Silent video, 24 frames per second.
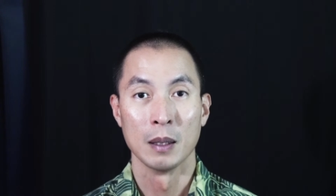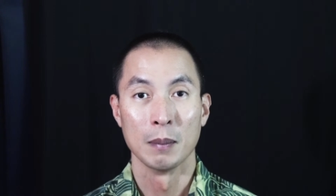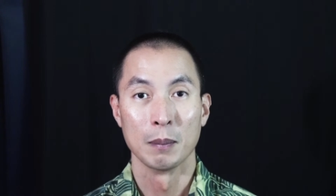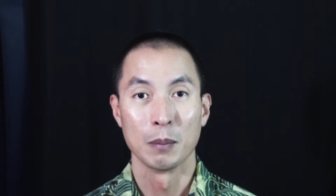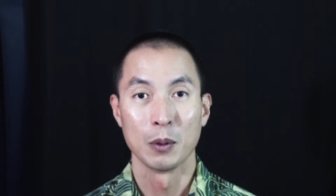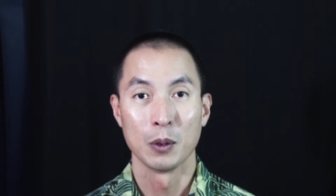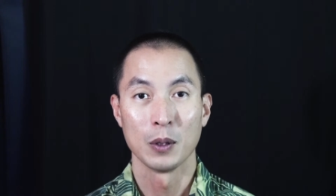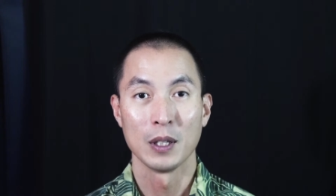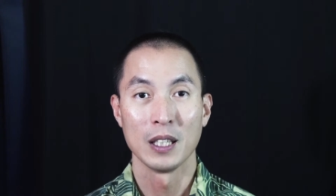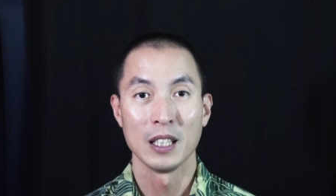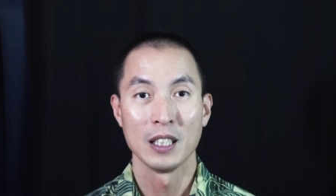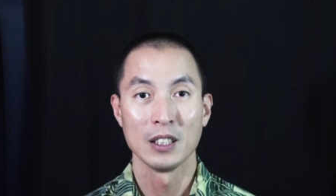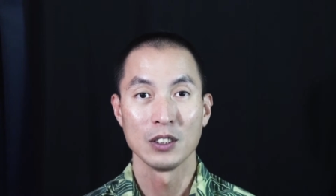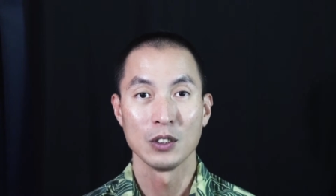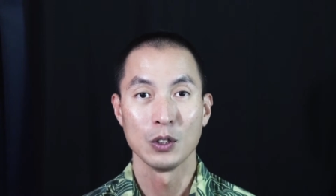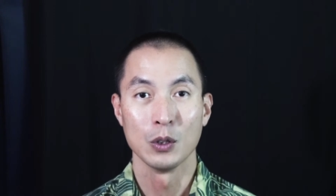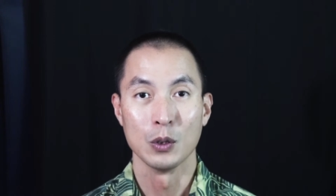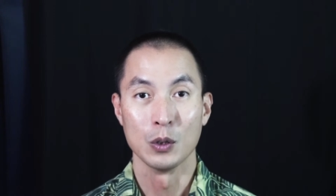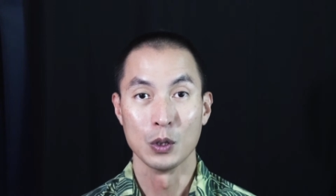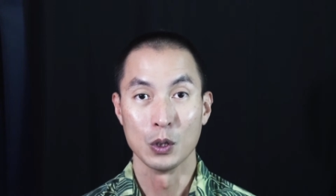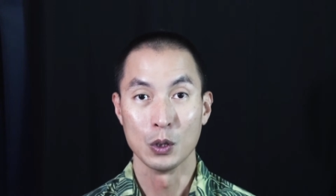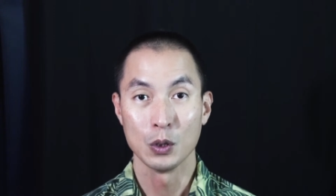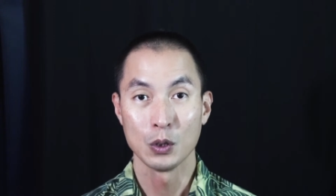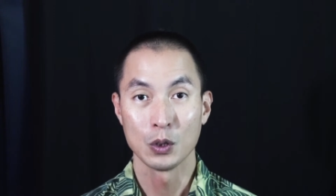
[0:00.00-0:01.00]
Employees
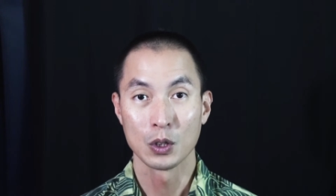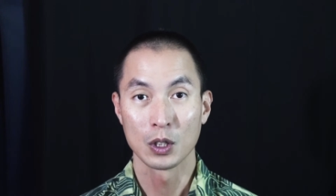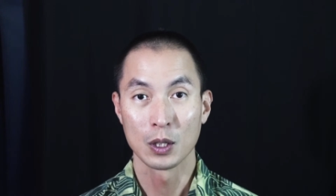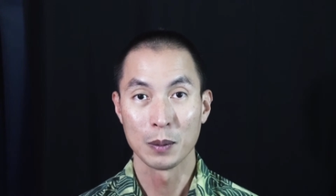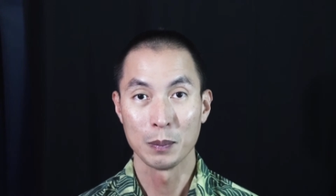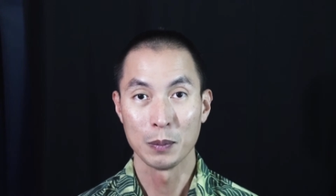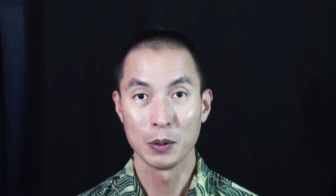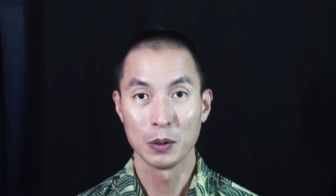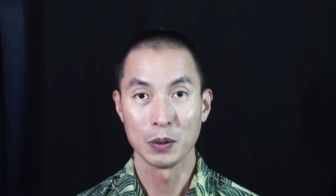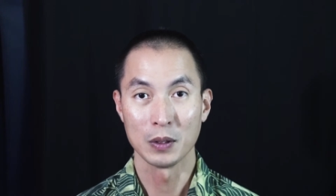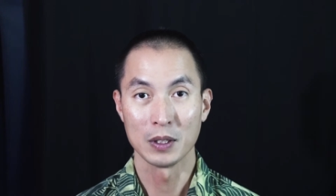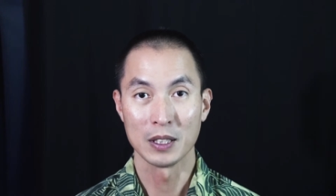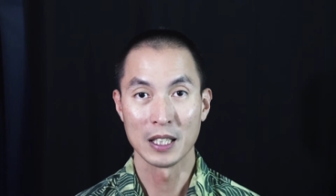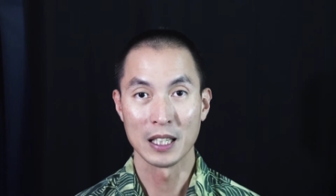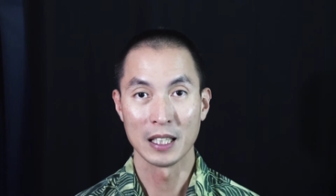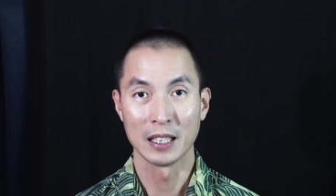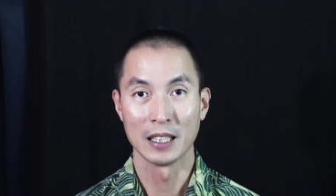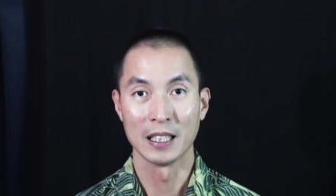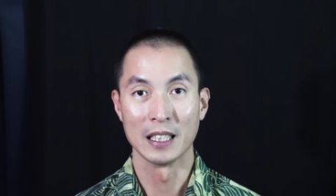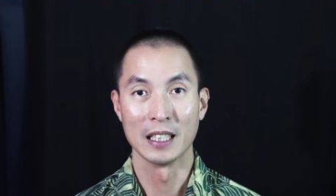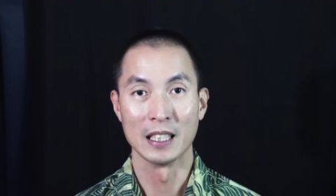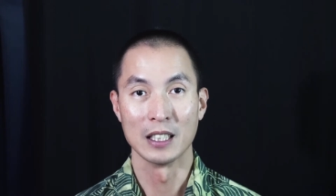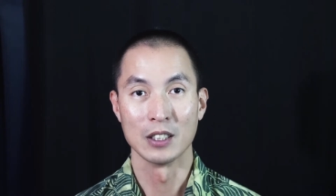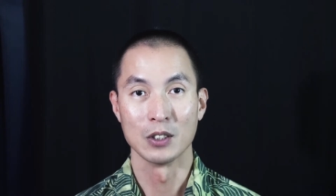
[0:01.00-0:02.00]
who used to commute
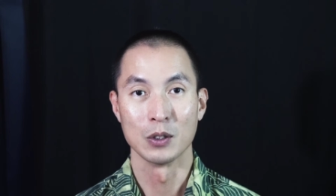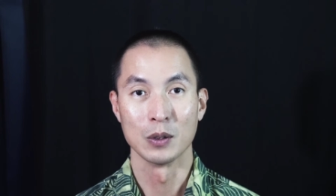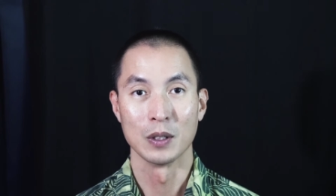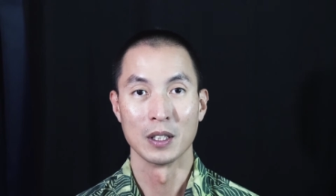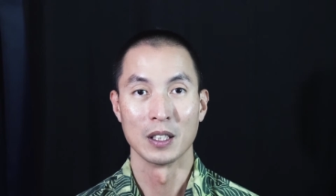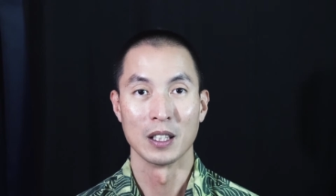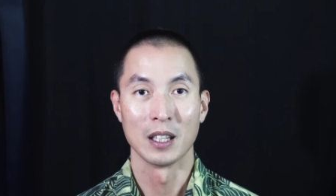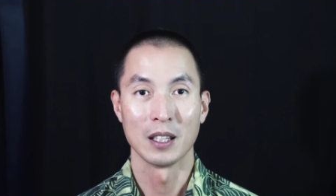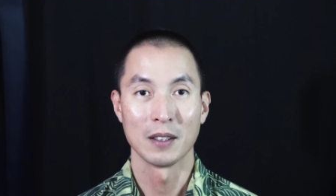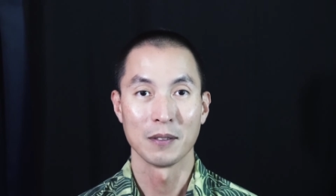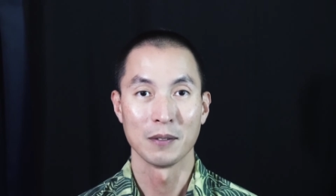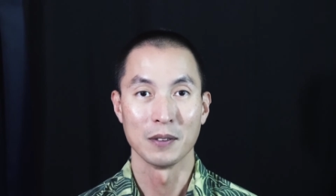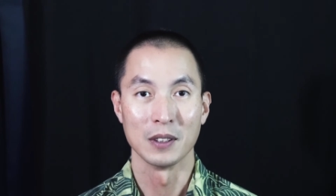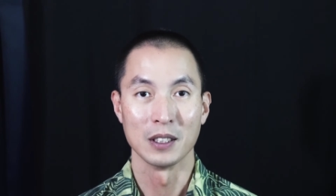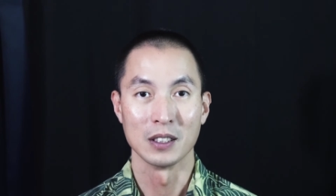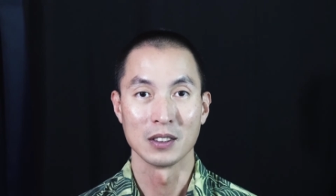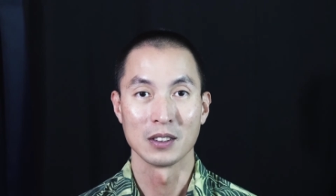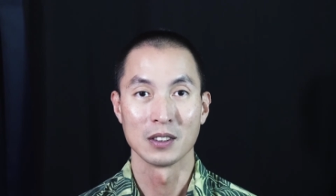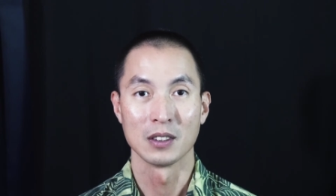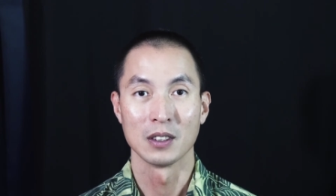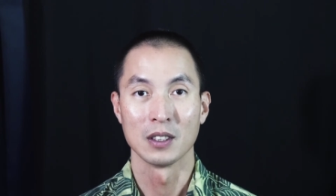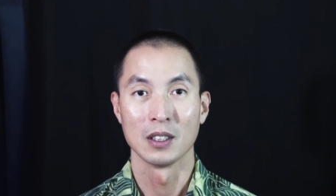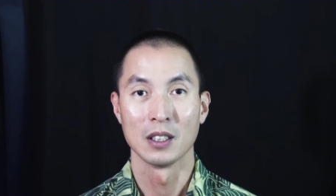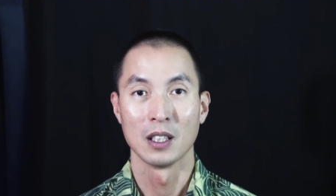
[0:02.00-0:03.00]
daily to their
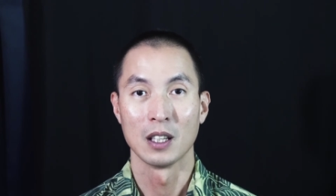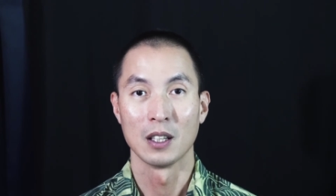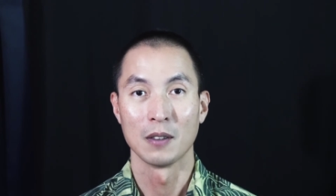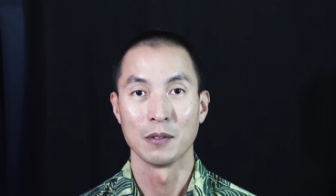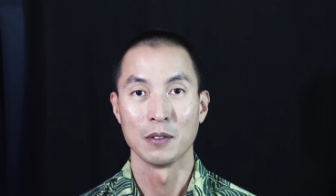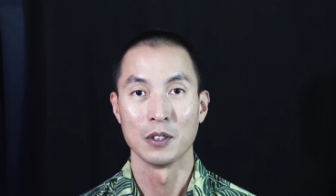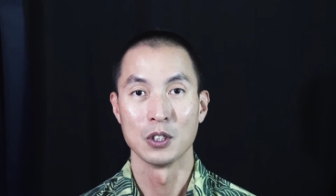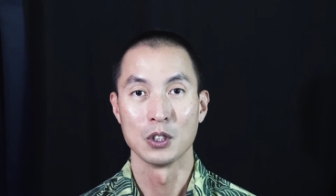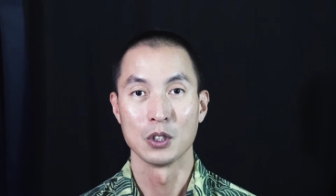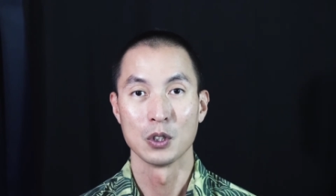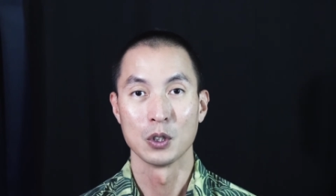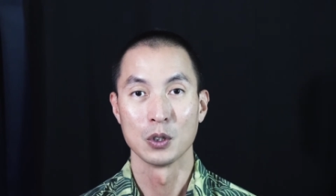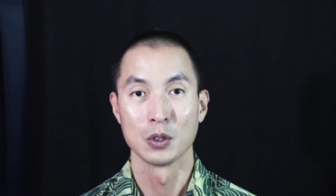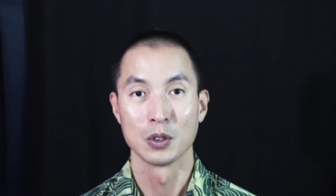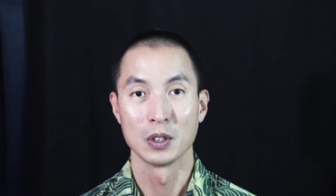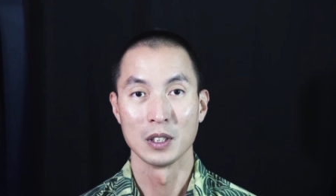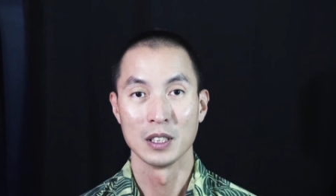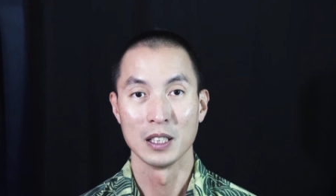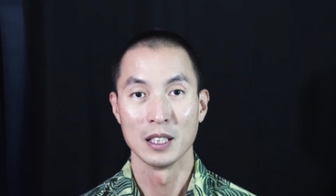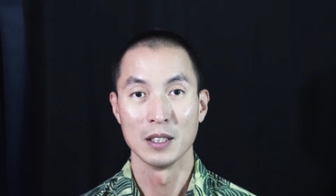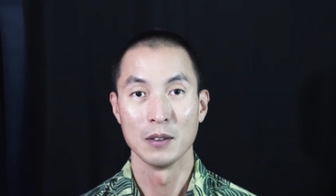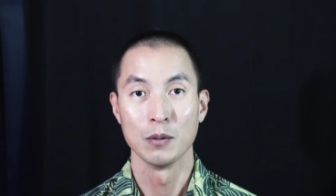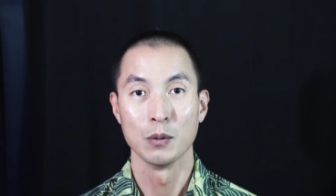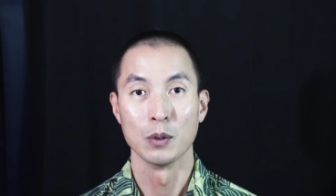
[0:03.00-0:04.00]
office often chose to
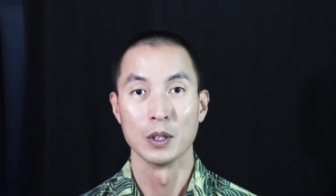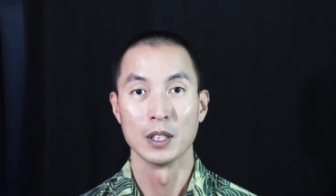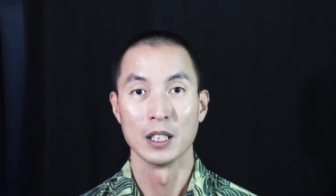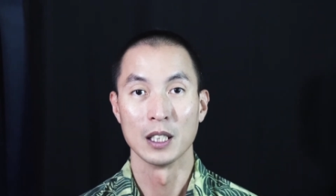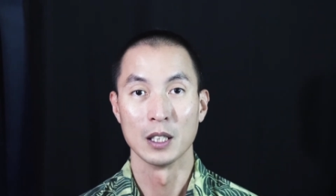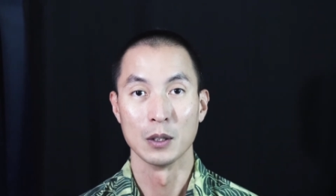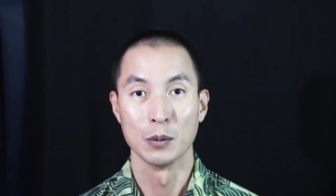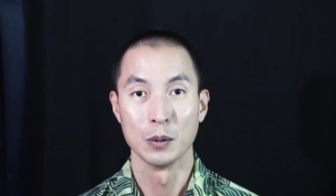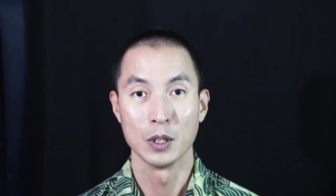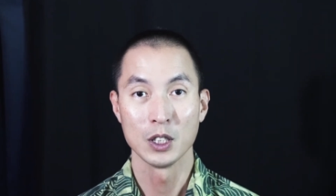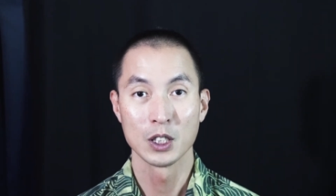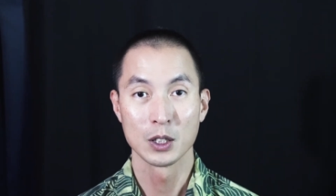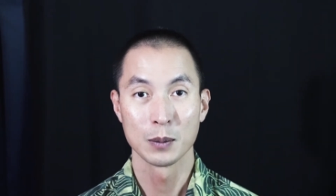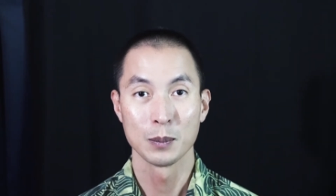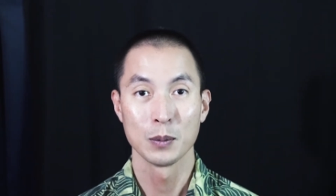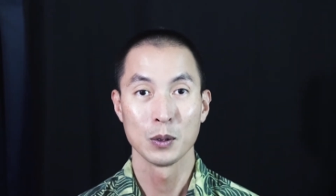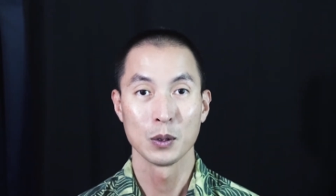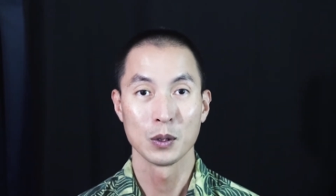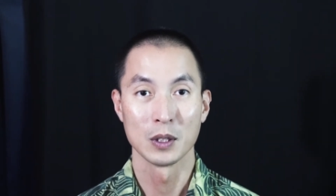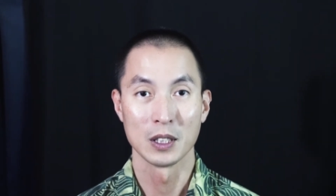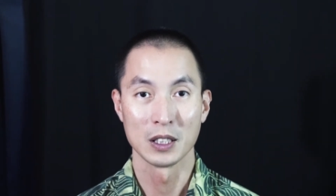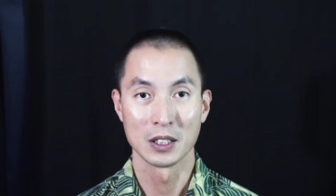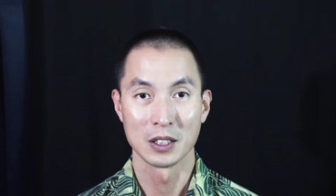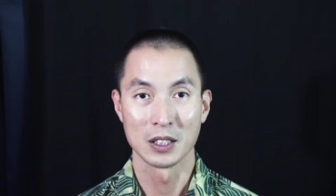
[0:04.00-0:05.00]
live within a
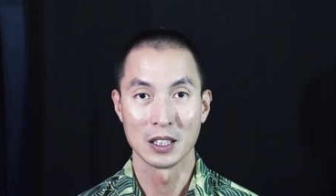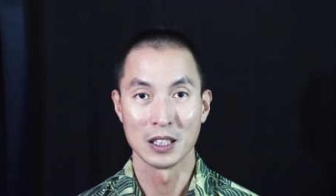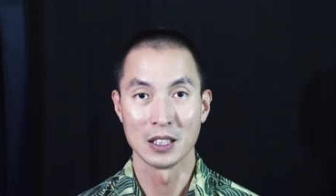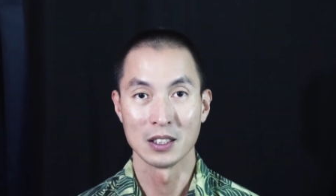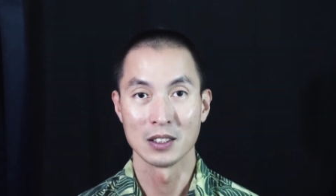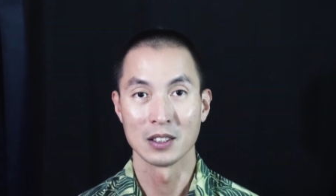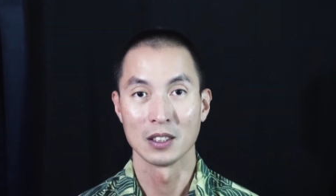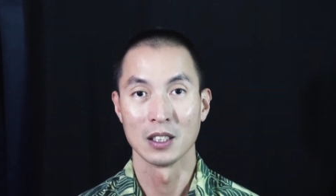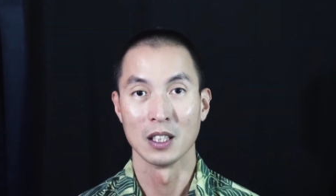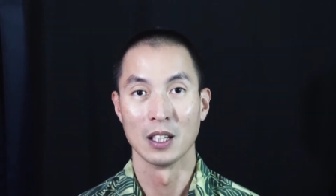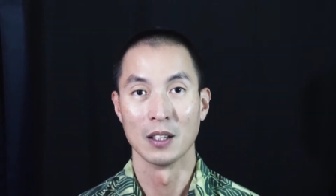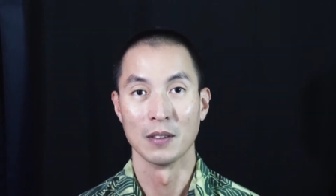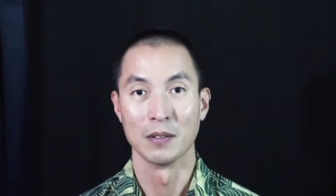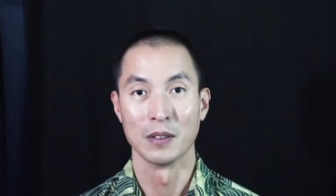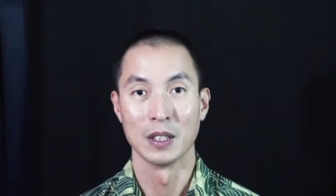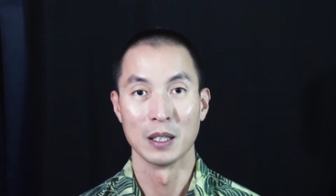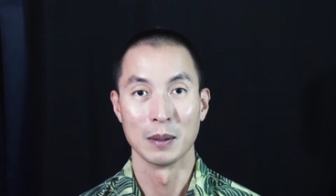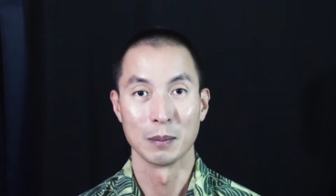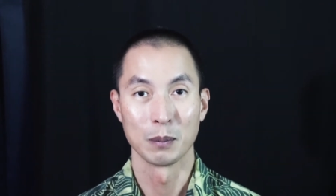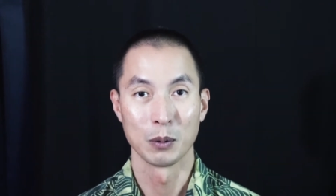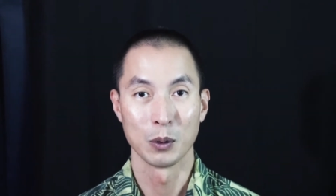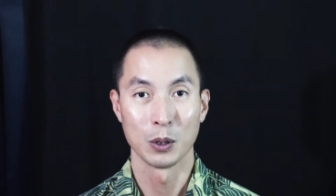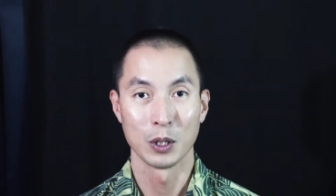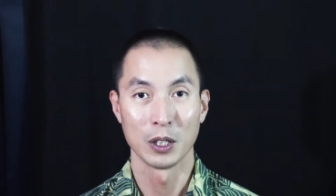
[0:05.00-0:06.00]
reasonable distance of
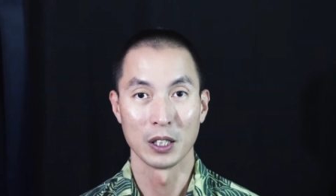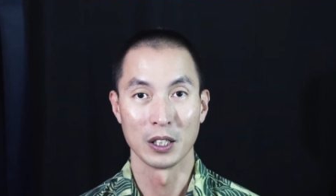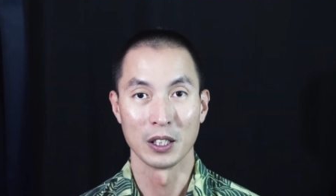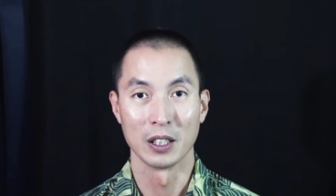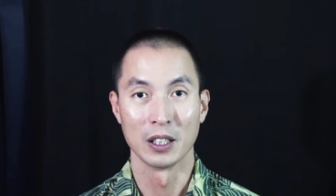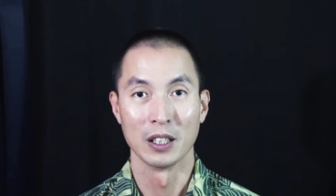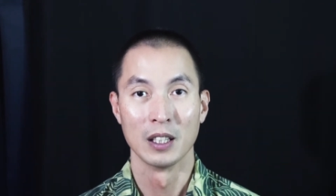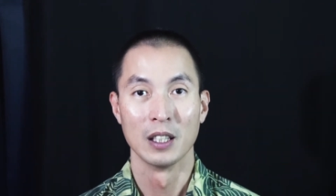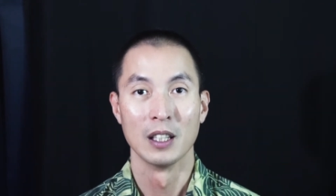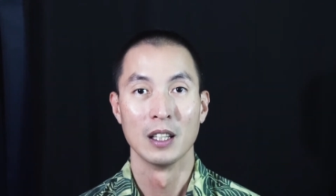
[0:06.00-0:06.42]
their employer.